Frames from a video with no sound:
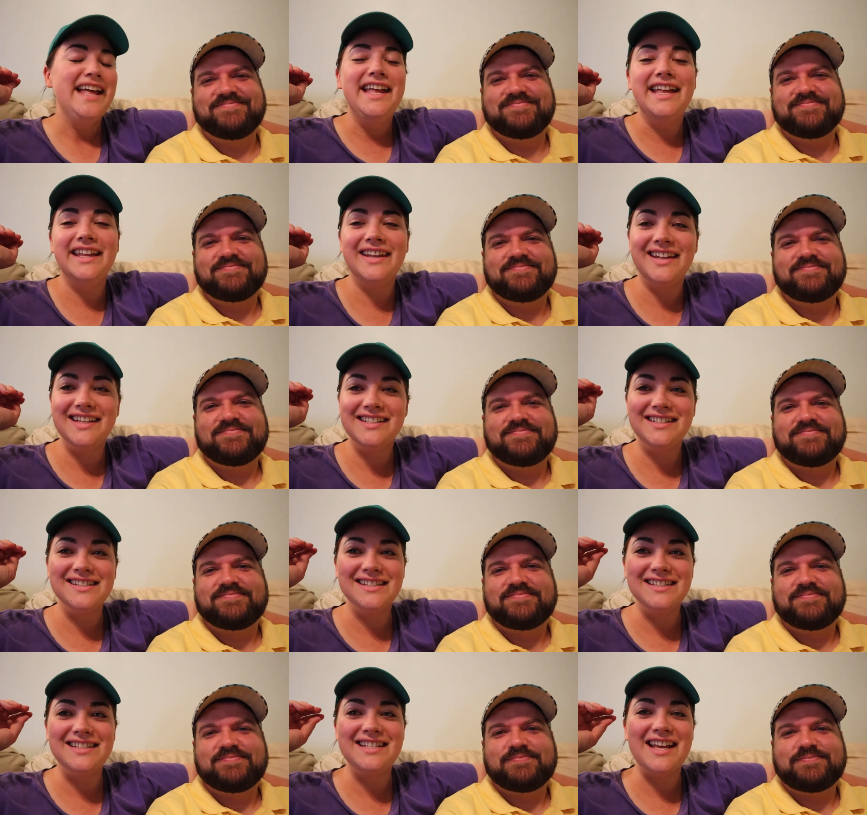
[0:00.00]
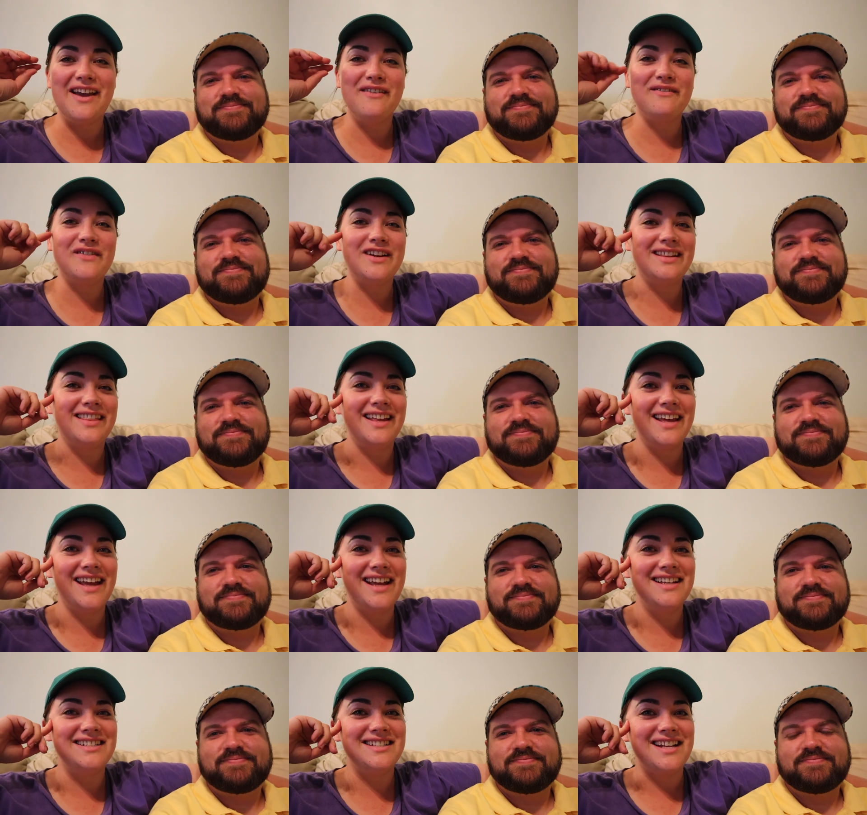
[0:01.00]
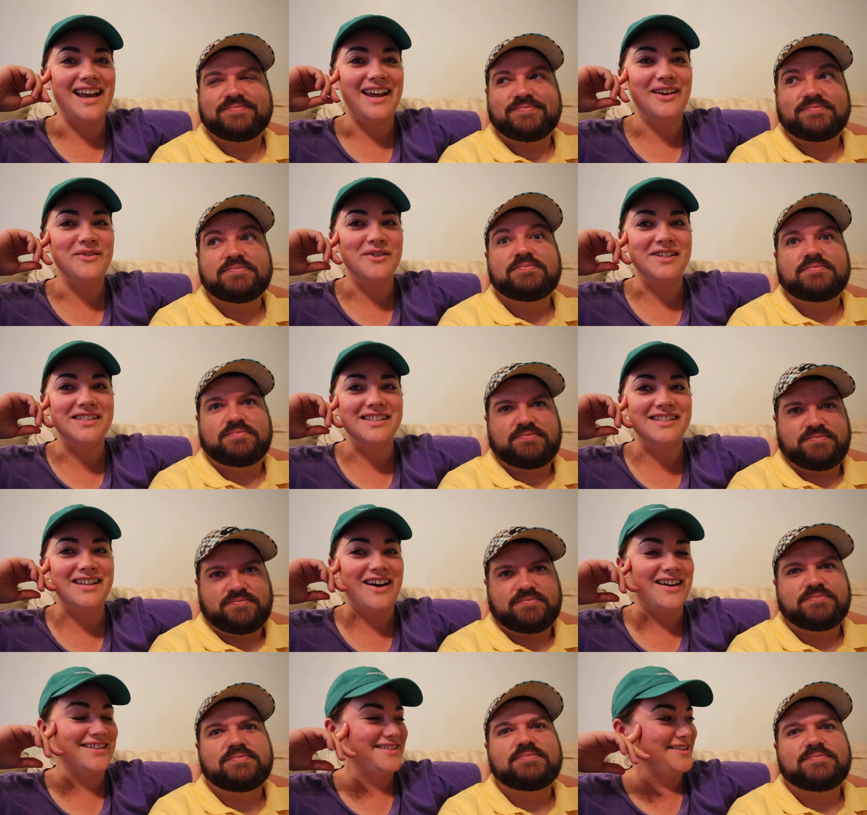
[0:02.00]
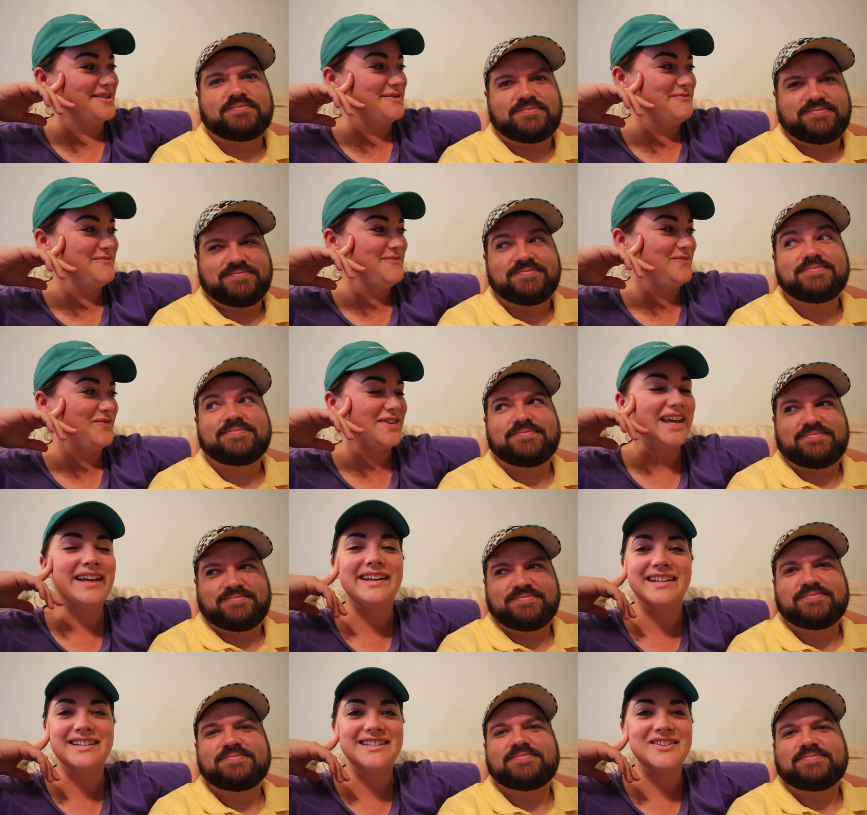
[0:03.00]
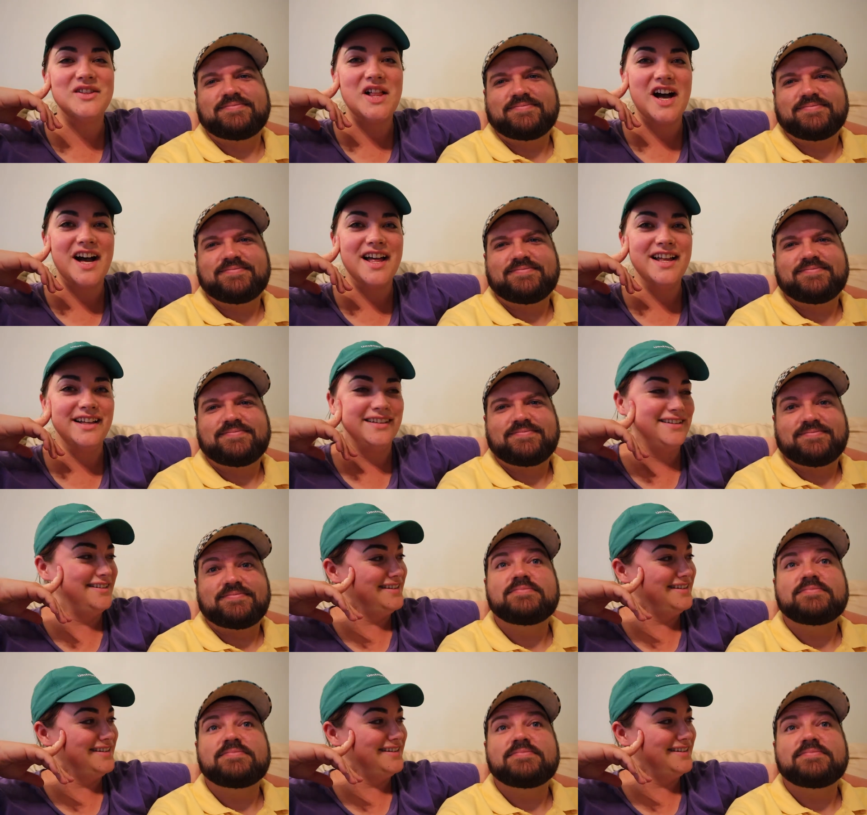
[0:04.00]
Speaker 1: He listens to everything I say, which is awesome. And it's a lot.